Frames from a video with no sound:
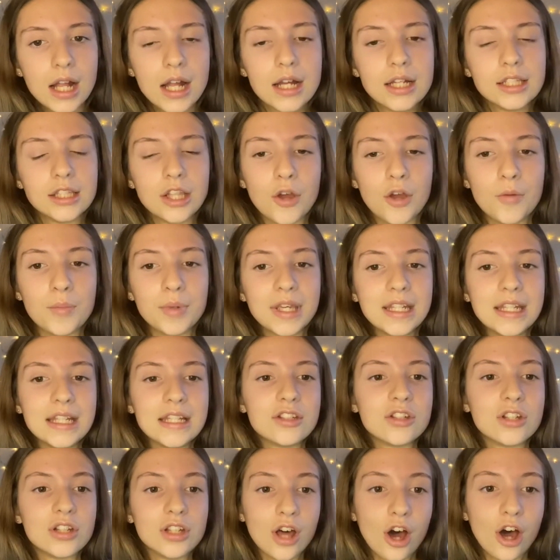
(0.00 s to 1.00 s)
they were beginning
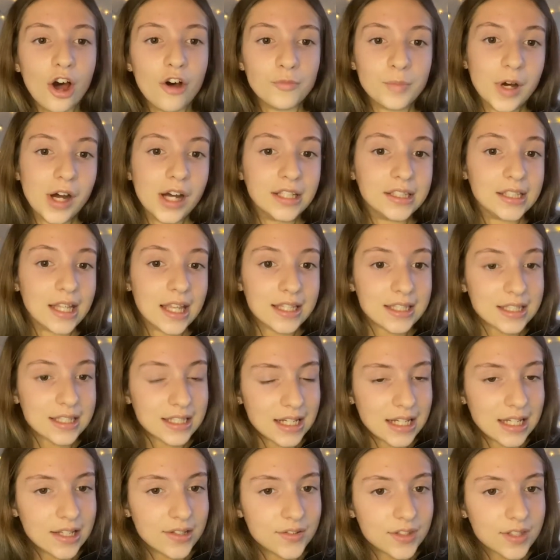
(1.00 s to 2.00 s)
to laugh behind their
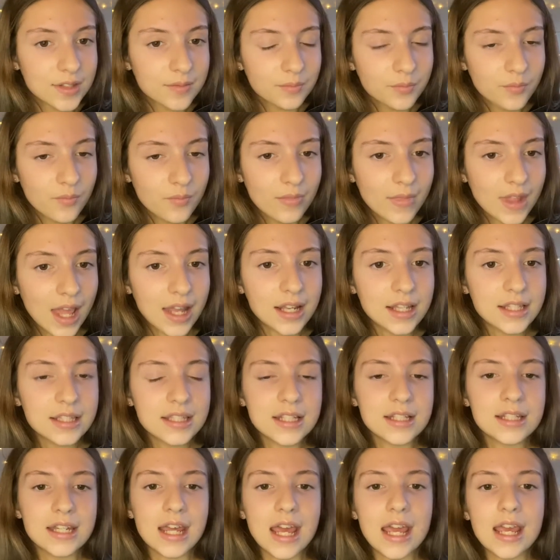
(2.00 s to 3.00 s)
sleeves. And as
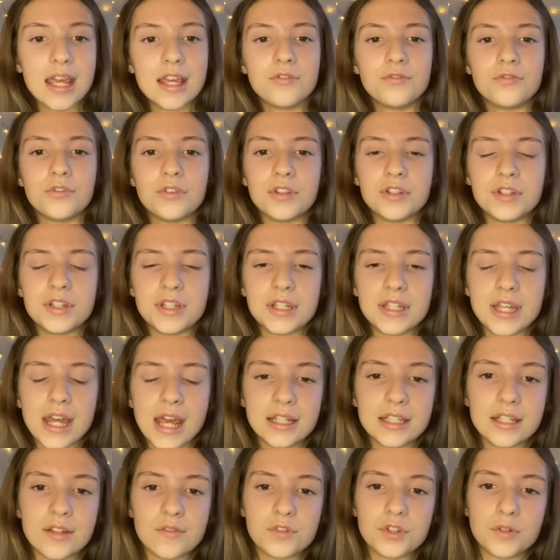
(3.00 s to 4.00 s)
the day for the
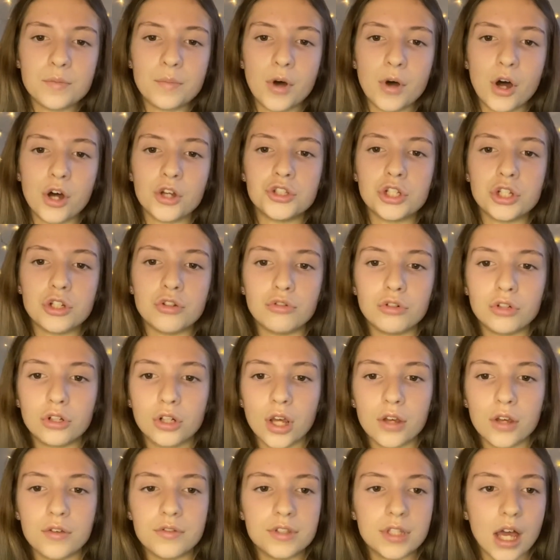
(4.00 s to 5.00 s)
detective's departure grew
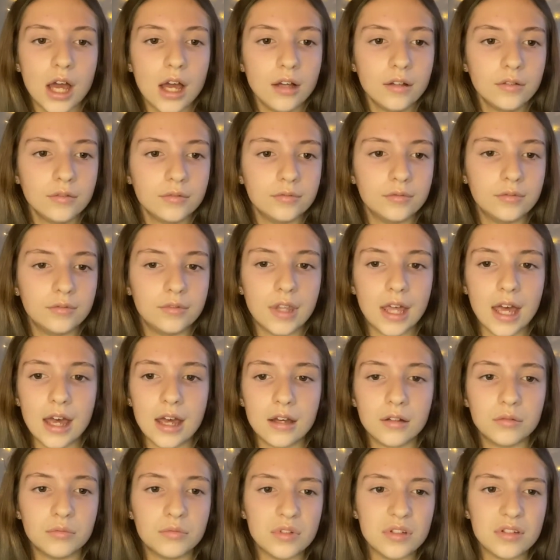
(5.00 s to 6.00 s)
closer,
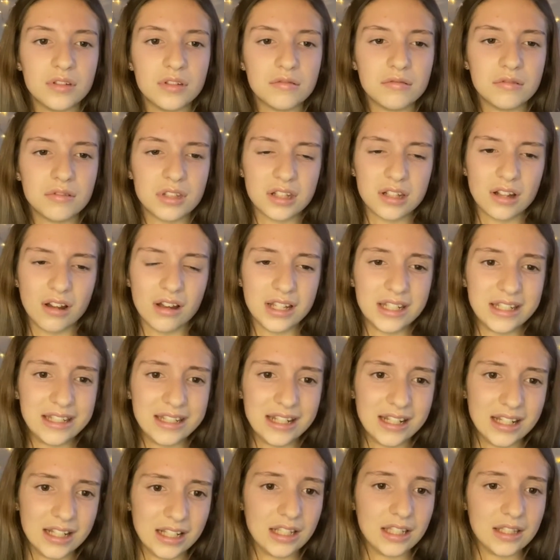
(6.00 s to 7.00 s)
there were sly
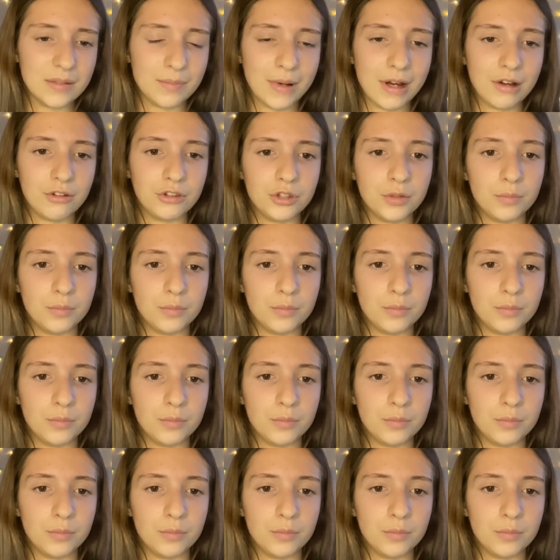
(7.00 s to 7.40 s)
digs about the